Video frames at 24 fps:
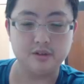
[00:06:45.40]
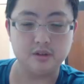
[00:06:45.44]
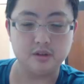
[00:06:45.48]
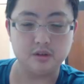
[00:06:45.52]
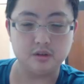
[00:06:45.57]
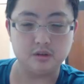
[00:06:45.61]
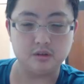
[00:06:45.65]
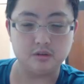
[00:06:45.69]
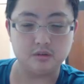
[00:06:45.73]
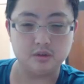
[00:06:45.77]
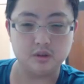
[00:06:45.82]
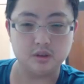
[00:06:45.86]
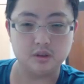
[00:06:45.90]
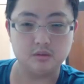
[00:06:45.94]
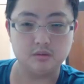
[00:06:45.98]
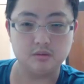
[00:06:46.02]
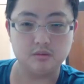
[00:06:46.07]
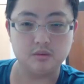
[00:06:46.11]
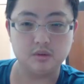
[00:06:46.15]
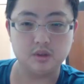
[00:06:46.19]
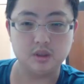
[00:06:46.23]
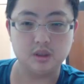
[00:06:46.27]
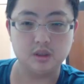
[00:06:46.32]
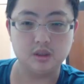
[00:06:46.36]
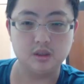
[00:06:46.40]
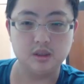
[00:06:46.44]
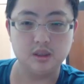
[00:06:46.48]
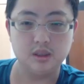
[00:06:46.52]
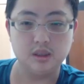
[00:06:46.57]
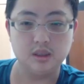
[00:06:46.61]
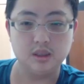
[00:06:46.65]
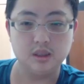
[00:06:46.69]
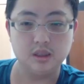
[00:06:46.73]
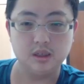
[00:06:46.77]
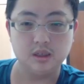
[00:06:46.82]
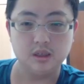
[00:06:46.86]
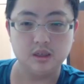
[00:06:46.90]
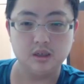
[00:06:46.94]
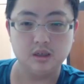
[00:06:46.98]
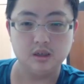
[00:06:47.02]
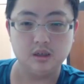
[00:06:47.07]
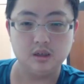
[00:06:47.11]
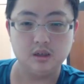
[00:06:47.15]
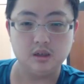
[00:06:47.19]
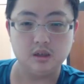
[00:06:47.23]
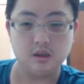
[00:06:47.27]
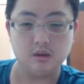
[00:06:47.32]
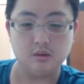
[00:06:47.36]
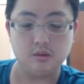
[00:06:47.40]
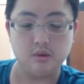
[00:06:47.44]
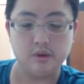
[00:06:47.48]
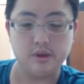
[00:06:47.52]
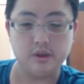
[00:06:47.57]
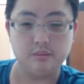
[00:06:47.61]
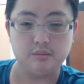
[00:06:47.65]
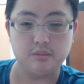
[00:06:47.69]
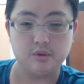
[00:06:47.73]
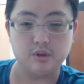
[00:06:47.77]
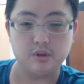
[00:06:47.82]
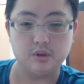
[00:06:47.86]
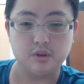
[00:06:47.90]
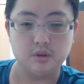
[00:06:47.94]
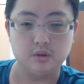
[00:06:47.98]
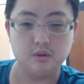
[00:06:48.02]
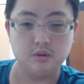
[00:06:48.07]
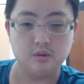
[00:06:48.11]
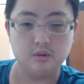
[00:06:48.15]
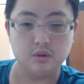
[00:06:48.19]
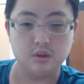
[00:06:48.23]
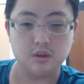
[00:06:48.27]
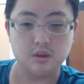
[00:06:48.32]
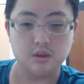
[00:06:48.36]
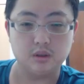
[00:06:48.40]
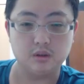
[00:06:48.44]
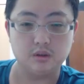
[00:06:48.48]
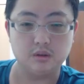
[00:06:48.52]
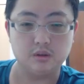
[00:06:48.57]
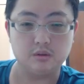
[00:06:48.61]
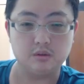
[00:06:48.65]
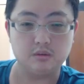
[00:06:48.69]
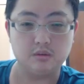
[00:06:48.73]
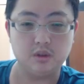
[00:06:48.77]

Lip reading: revenue is 30. We produce